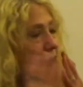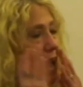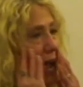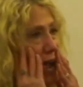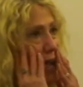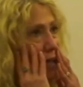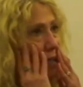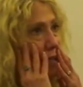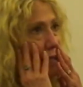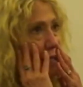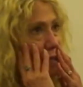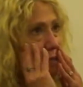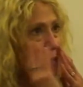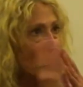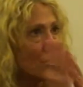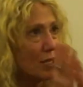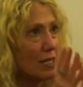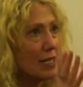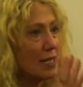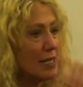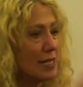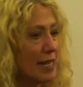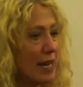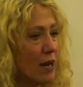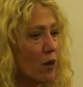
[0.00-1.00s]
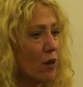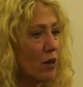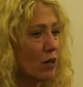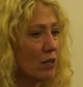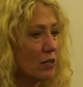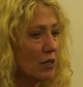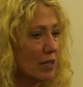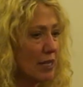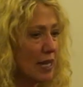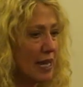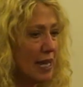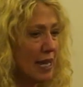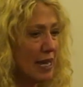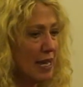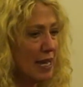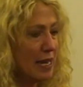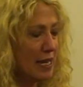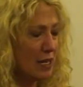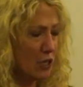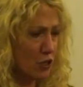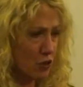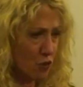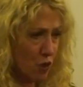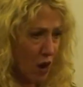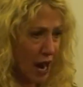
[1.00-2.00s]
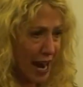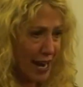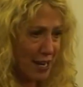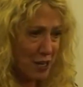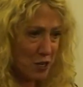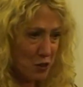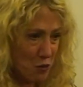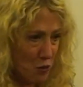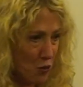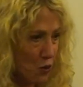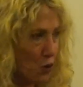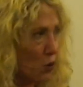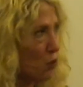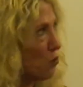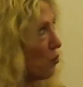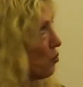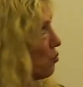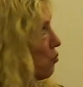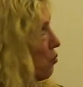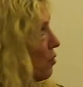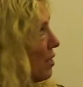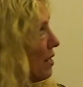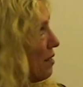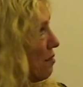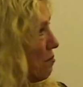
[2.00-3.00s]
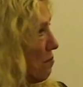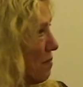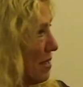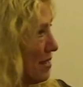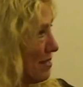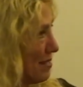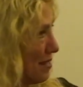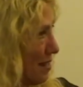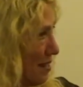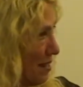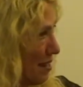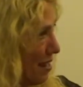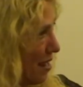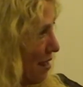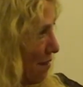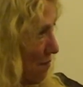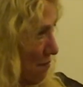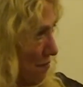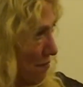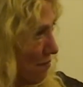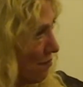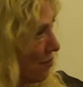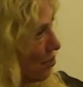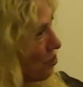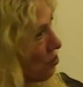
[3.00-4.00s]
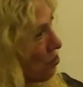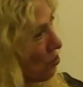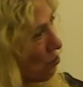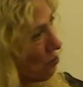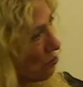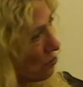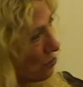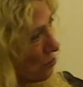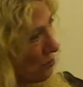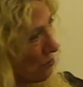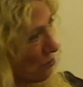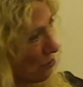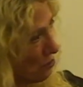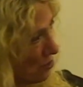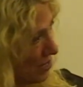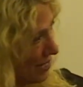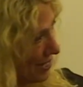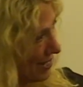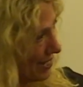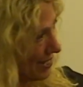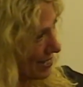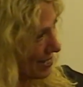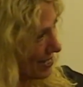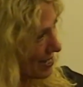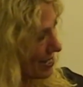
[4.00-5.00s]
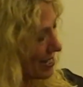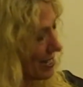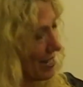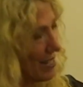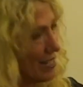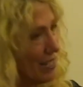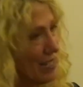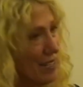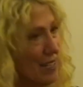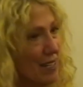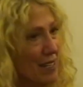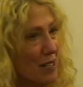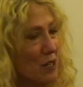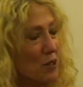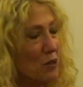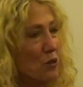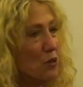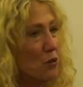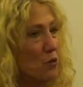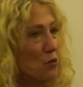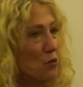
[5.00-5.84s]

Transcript: had this most hysterical, trying to work with one of the men I filmed for this, who